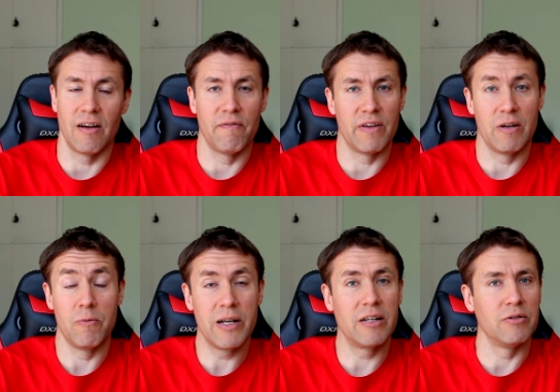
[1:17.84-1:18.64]
something
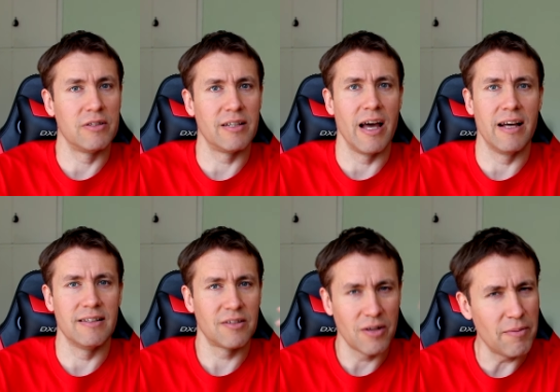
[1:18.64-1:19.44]
we could say
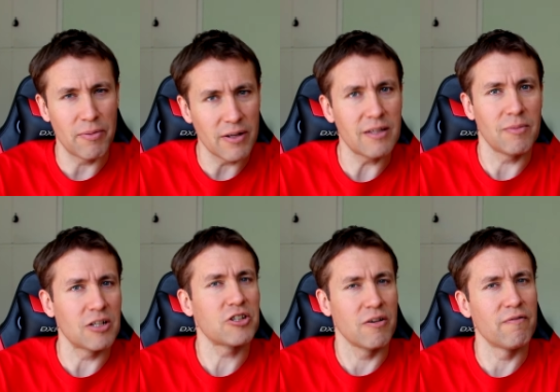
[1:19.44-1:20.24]
so he pretty
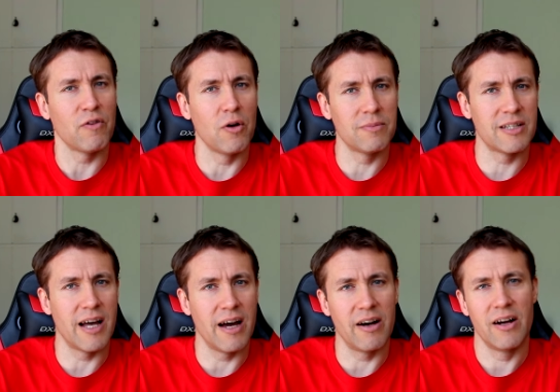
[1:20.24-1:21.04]
much confirms
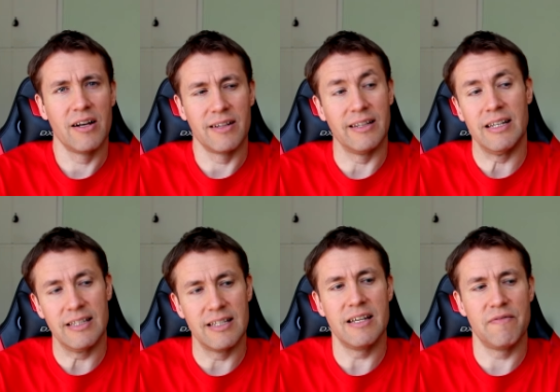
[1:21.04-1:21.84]
there that
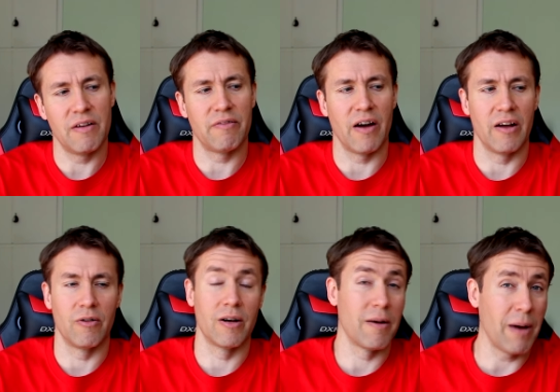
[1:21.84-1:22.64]
he's leaving
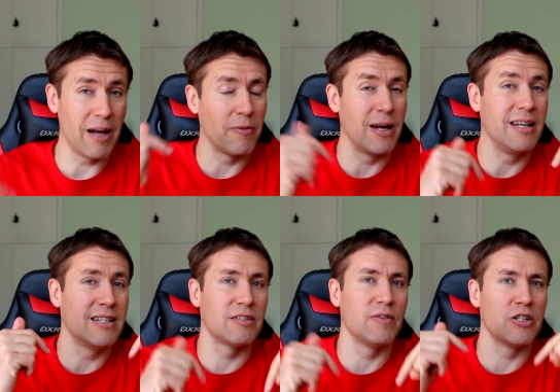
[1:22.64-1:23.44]
Feyenoord and by the way in
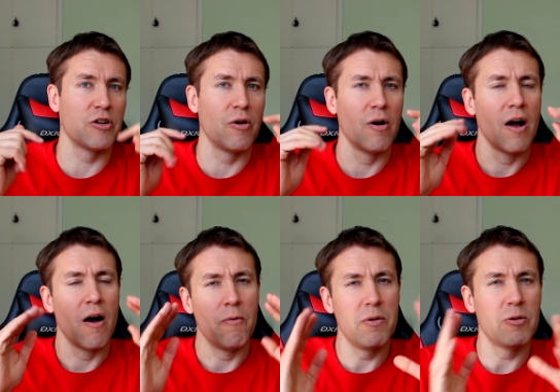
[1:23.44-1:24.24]
this video
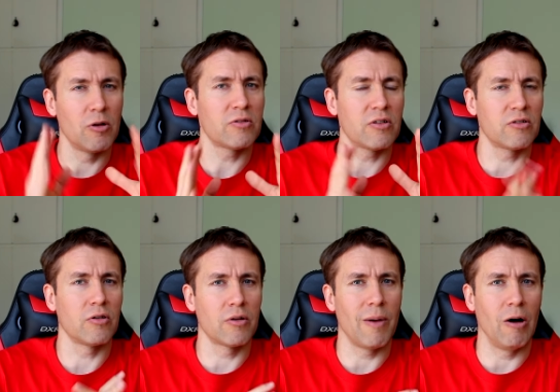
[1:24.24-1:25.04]
we will also
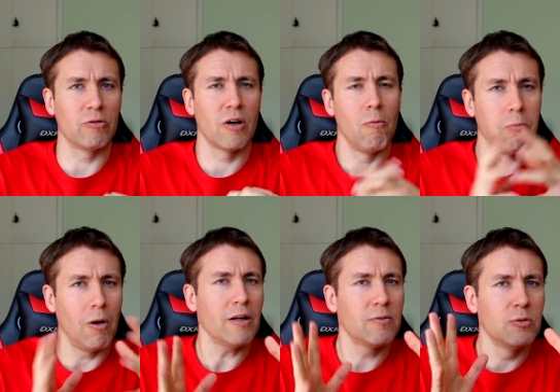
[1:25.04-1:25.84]
talk about
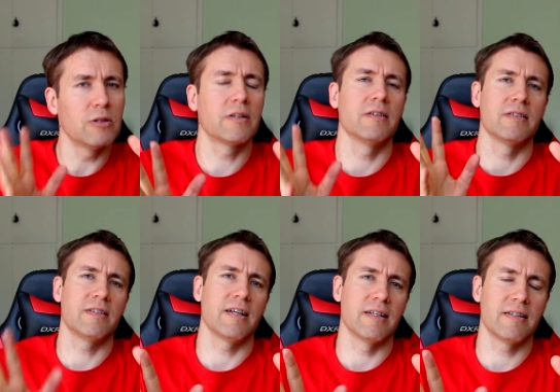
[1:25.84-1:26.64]
what would
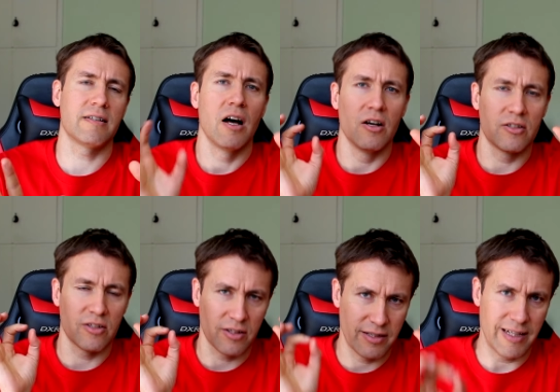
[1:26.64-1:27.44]
consist a
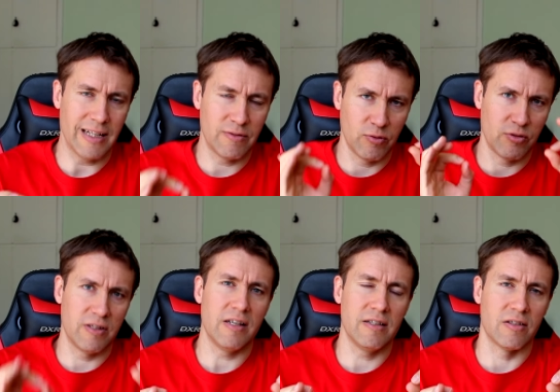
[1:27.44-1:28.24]
successful
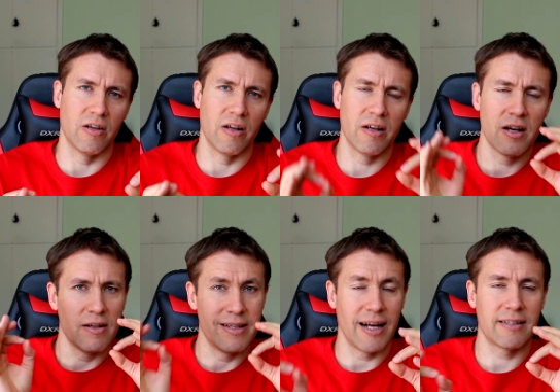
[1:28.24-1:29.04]
season
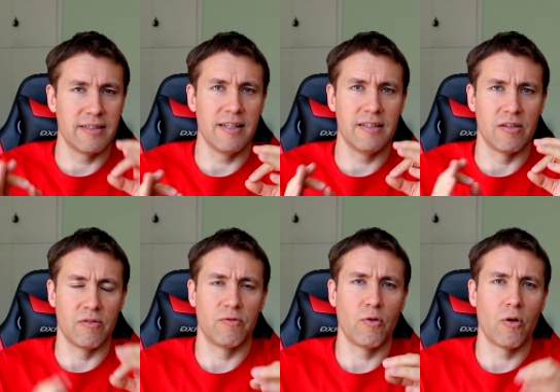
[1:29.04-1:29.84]
next
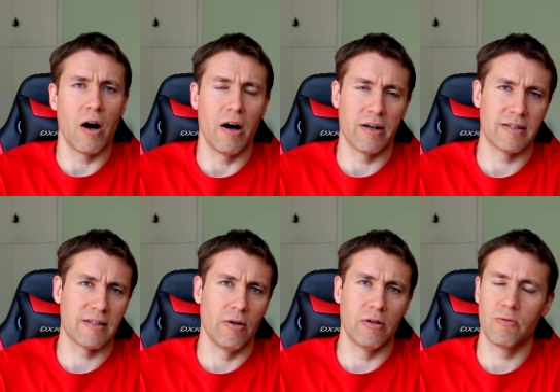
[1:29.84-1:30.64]
season for Arne
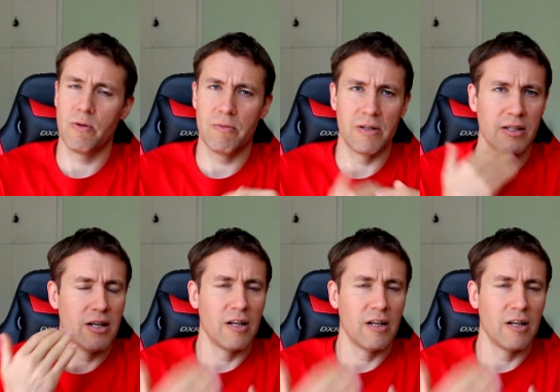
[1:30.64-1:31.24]
slot, we will